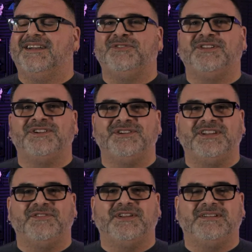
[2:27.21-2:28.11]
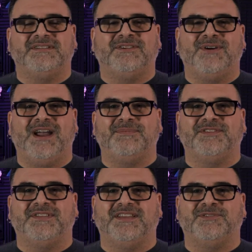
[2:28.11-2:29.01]
I feel like you're giving crap
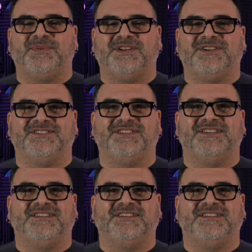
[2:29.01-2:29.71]
to this because of the